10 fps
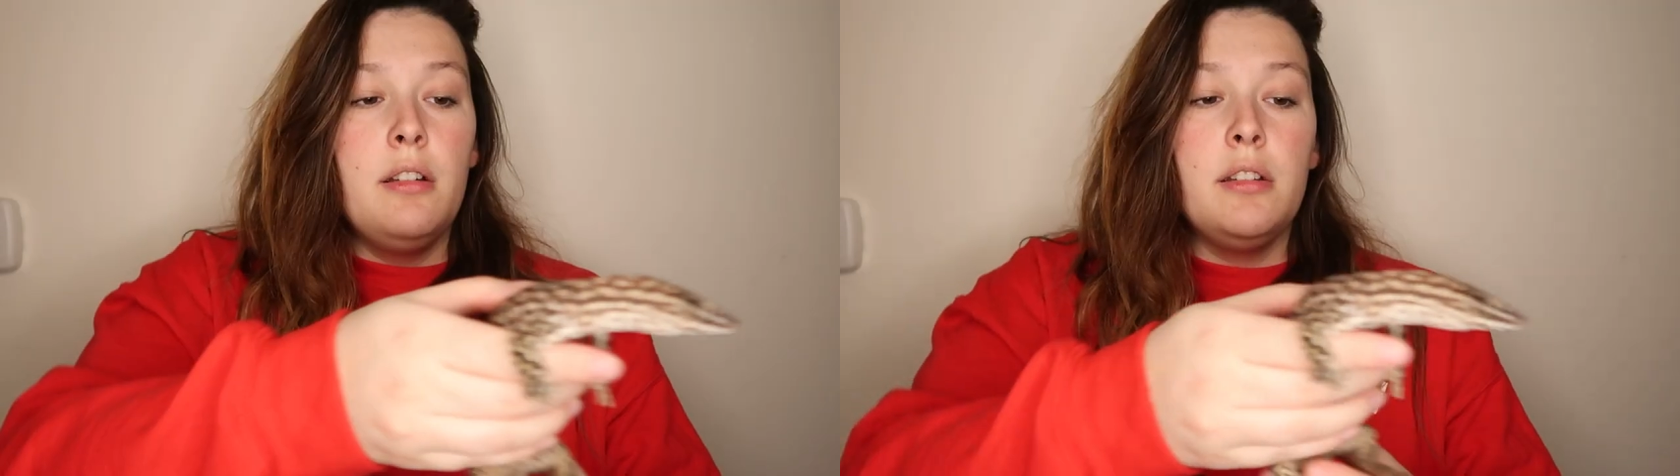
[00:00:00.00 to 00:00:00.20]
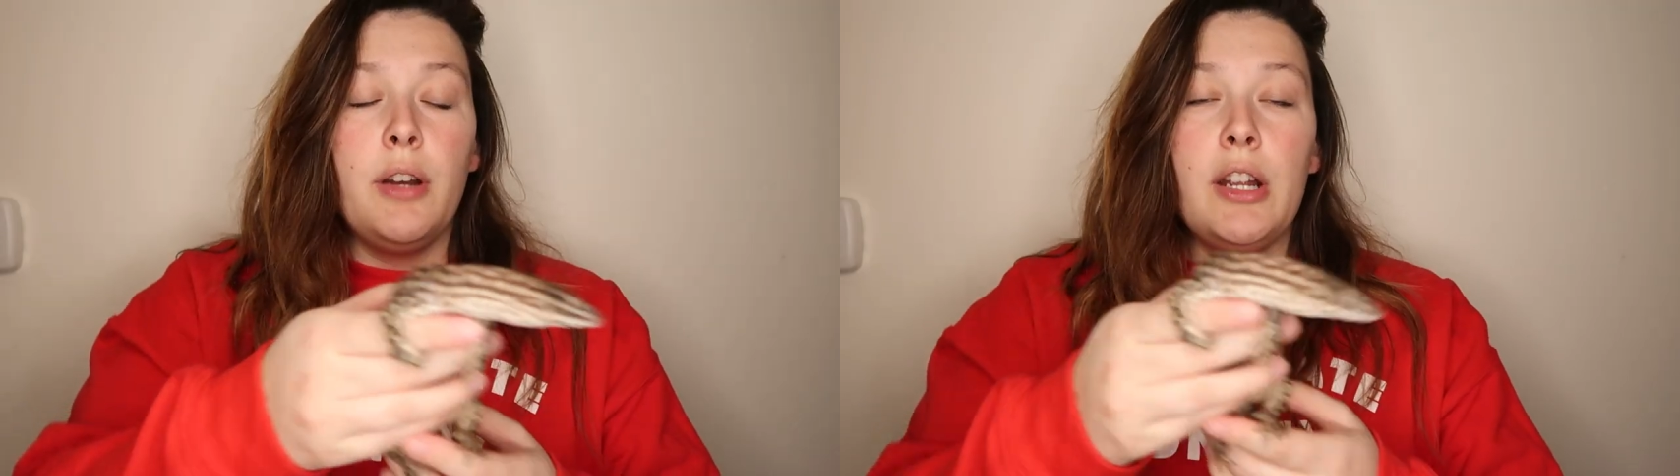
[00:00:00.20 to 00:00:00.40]

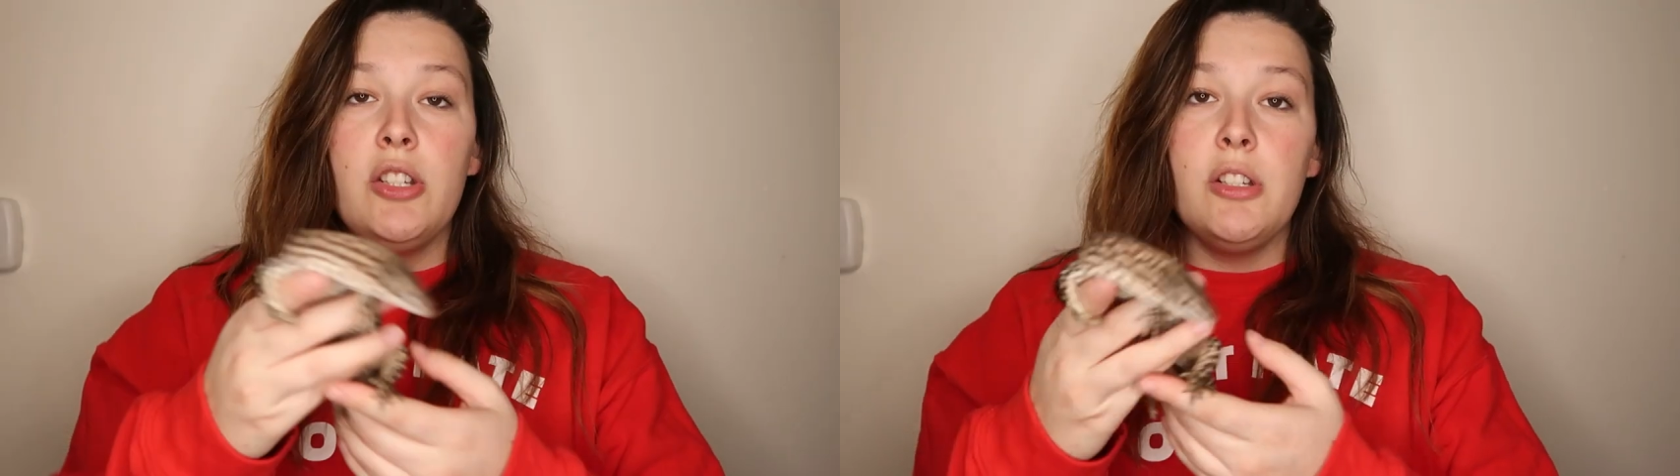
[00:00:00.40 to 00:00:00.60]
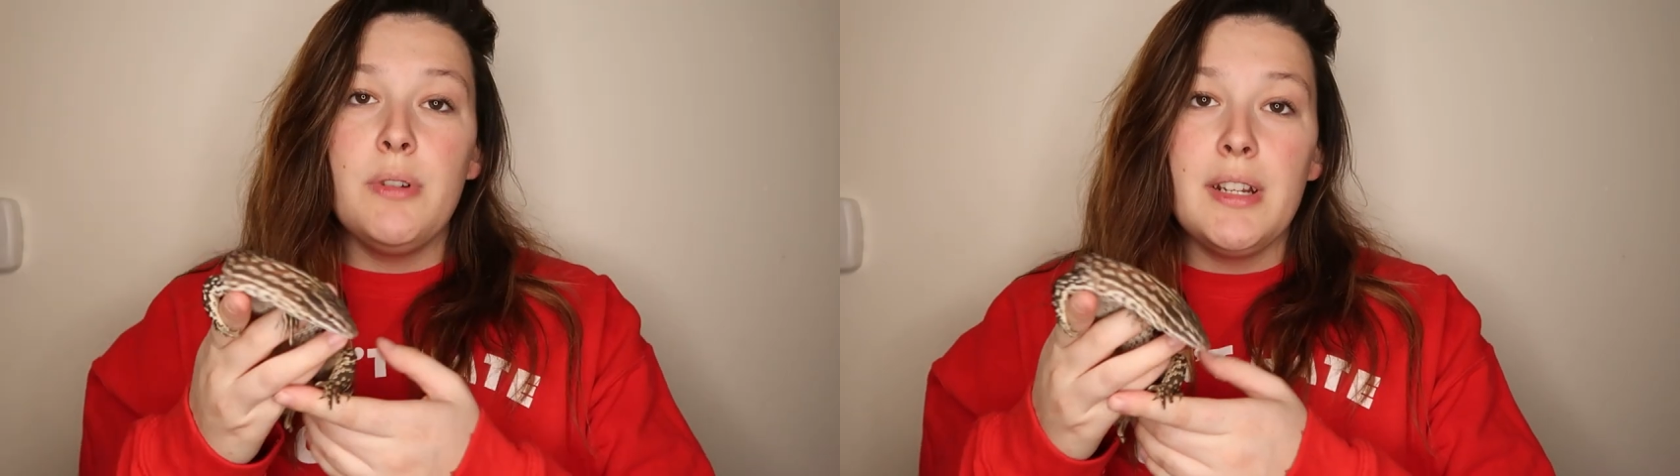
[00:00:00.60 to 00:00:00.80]
So I
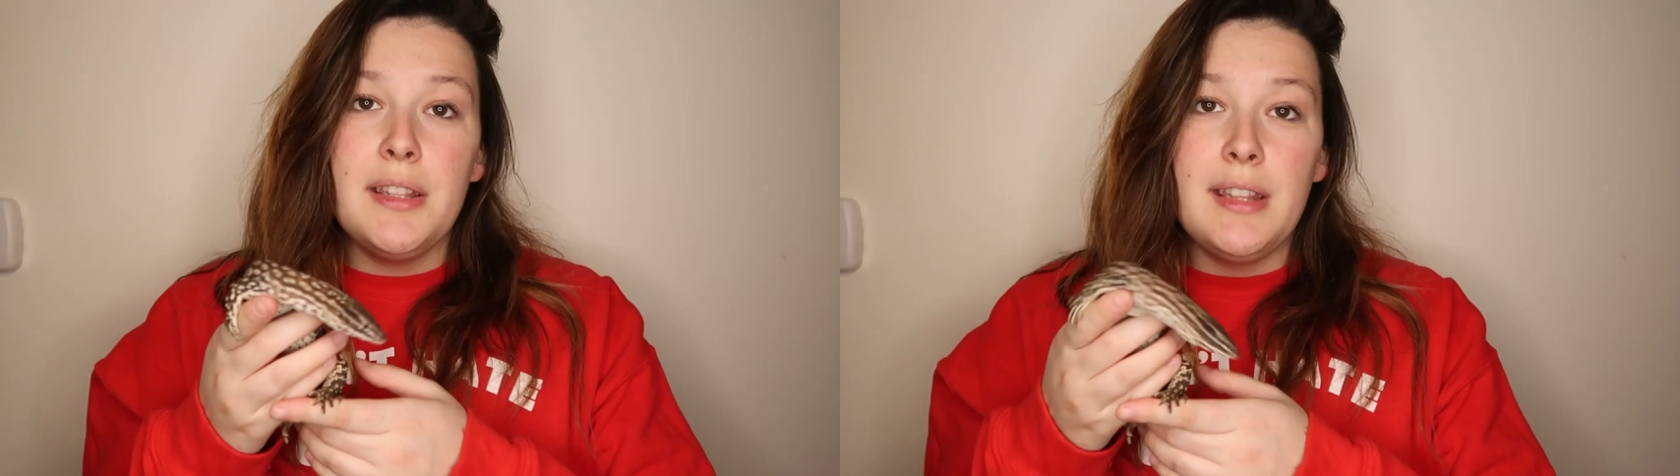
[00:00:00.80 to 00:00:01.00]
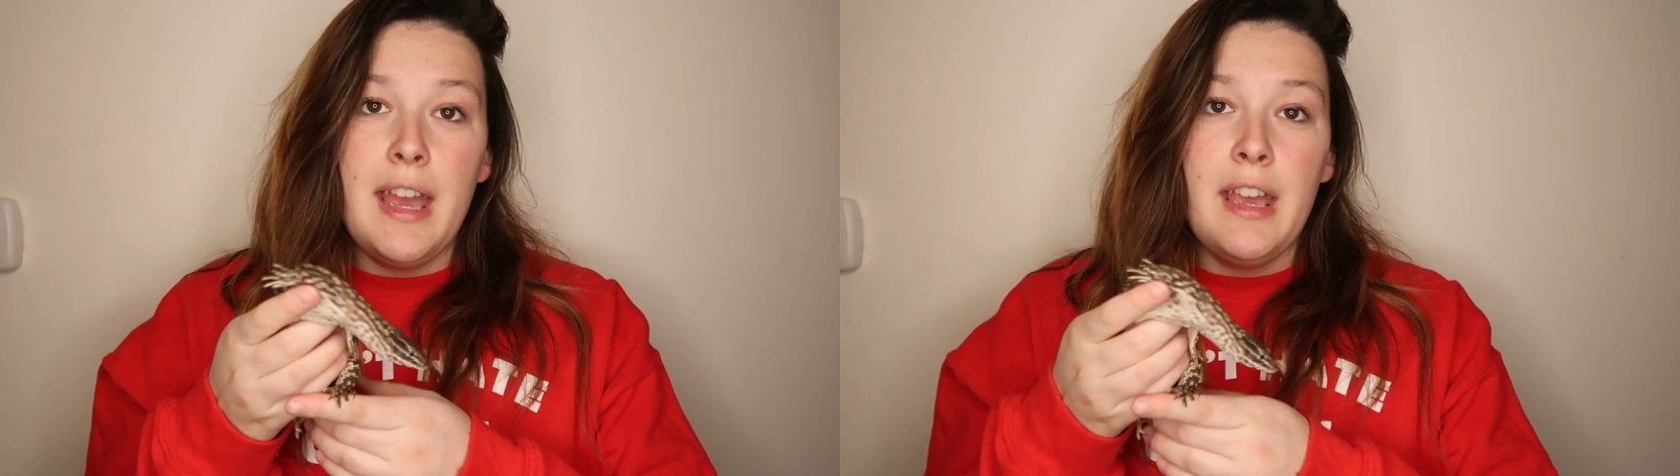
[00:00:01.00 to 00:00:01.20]
do want
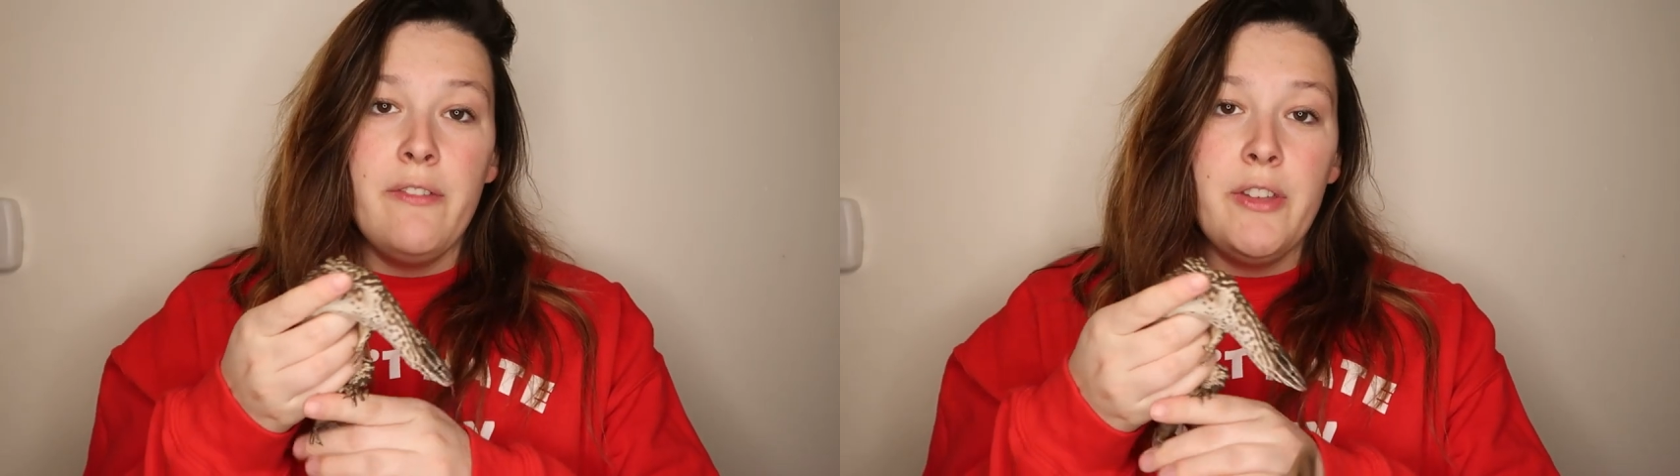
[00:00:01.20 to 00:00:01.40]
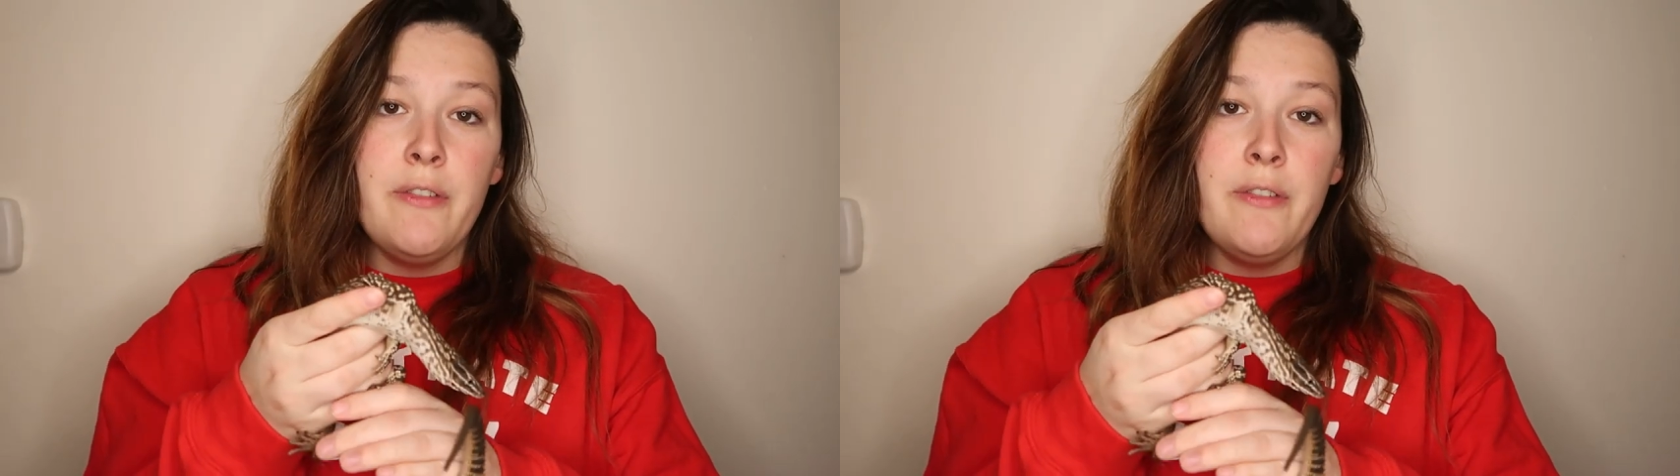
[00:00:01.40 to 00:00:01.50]
to say, if